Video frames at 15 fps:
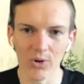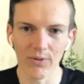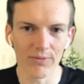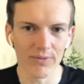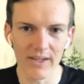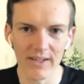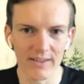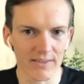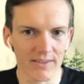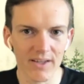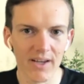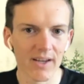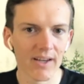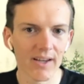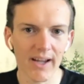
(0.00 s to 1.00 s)
of these
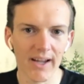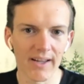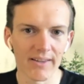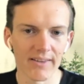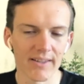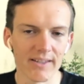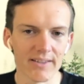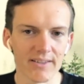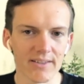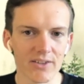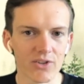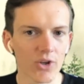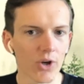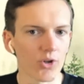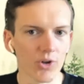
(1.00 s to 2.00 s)
uh, these
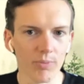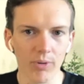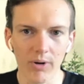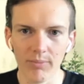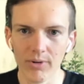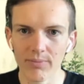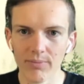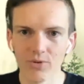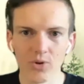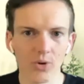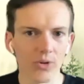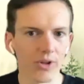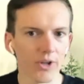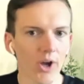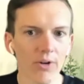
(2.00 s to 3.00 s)
social problems
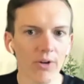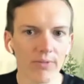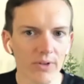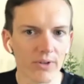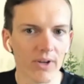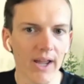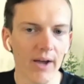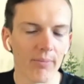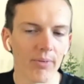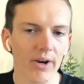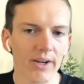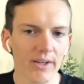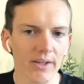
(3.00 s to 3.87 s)
or the COVID outbreak?